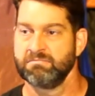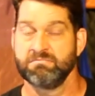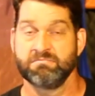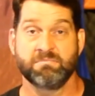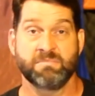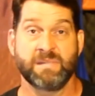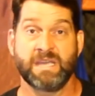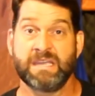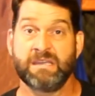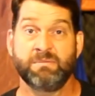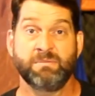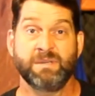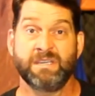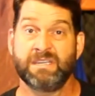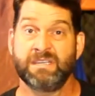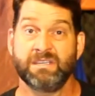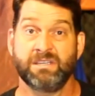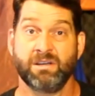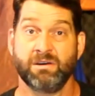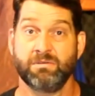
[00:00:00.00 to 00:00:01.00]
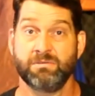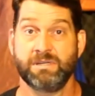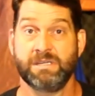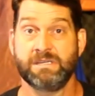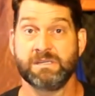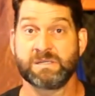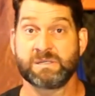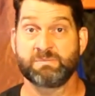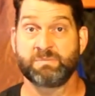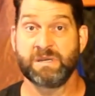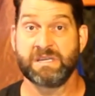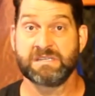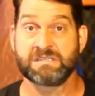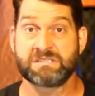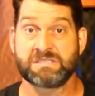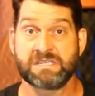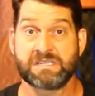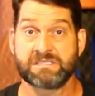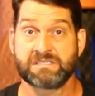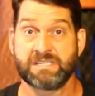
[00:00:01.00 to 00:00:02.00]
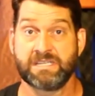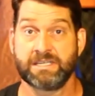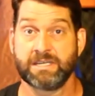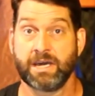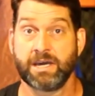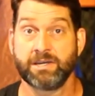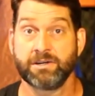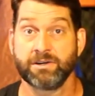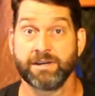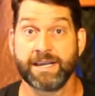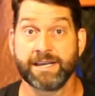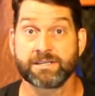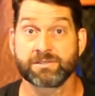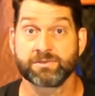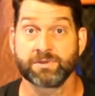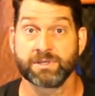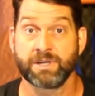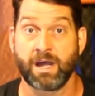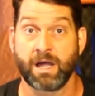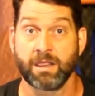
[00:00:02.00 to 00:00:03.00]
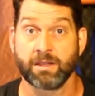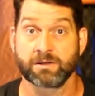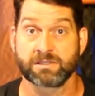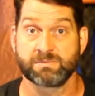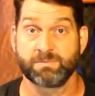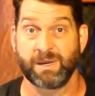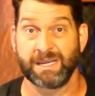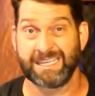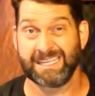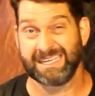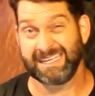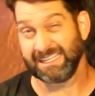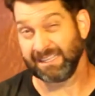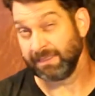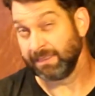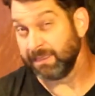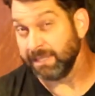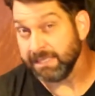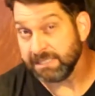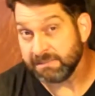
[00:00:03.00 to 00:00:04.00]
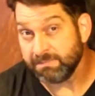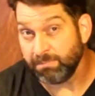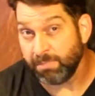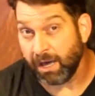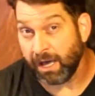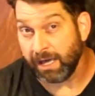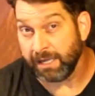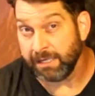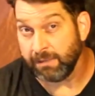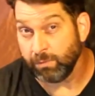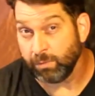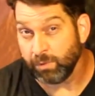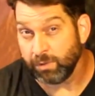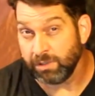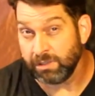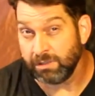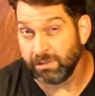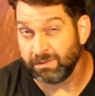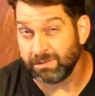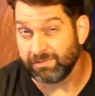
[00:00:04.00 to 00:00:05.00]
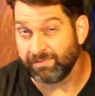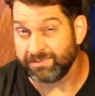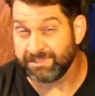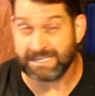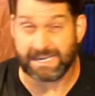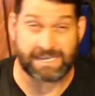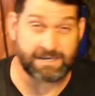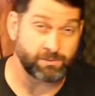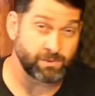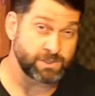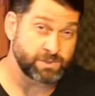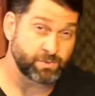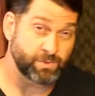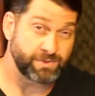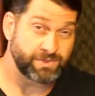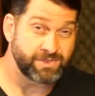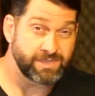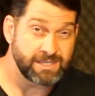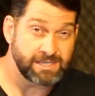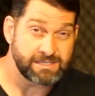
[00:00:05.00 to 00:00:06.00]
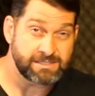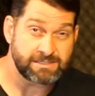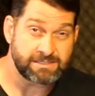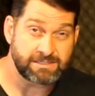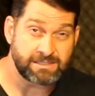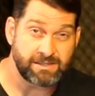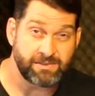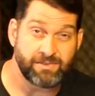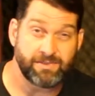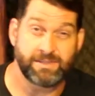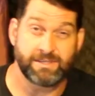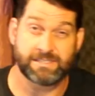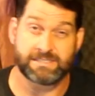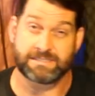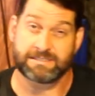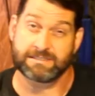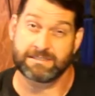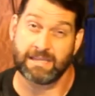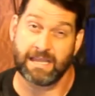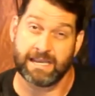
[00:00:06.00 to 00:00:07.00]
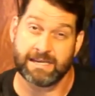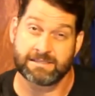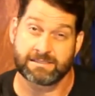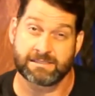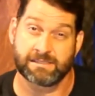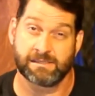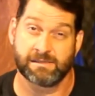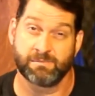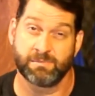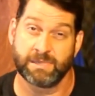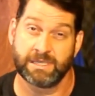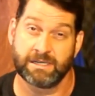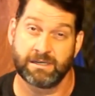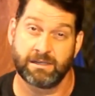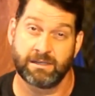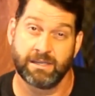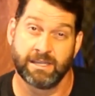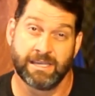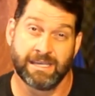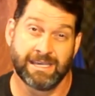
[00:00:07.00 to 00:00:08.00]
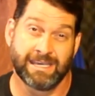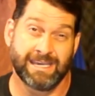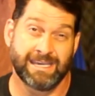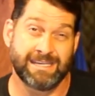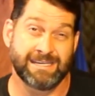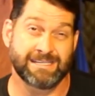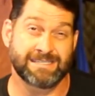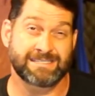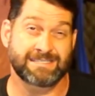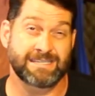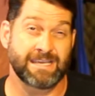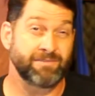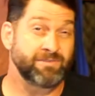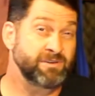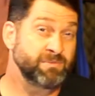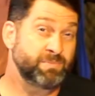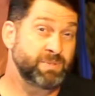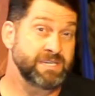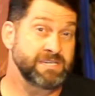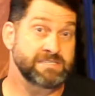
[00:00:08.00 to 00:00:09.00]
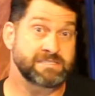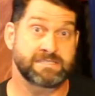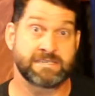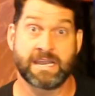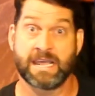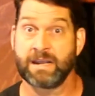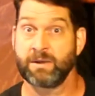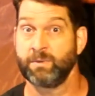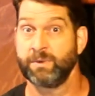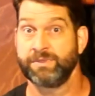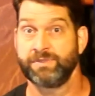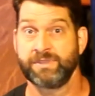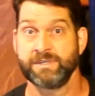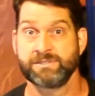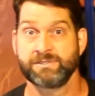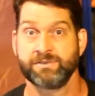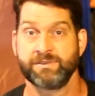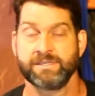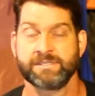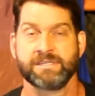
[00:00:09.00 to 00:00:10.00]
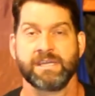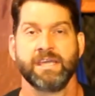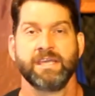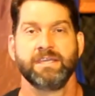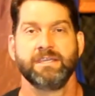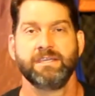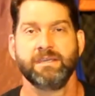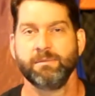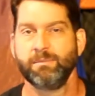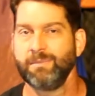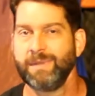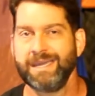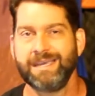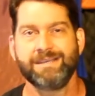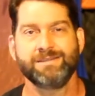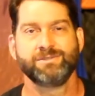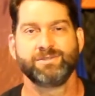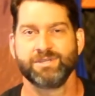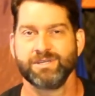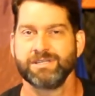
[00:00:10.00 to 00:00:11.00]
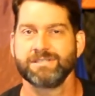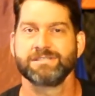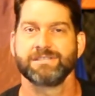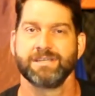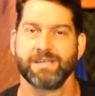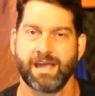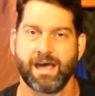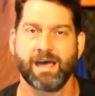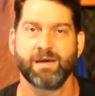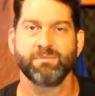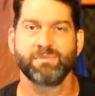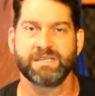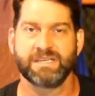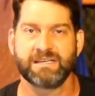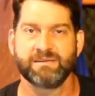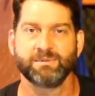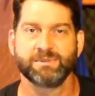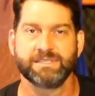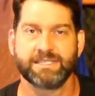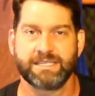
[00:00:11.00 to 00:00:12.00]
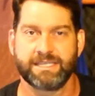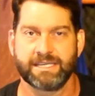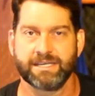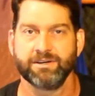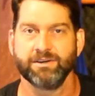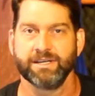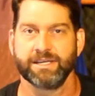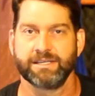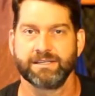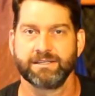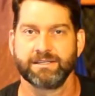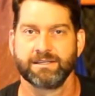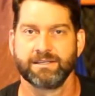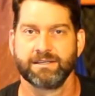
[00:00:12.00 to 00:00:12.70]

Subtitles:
maybe you don't need to spend $1,600 extra by getting this body wood sandwich with this and this slice in the middle and a 7-piece neck with this or this. You may just not be able to hear it.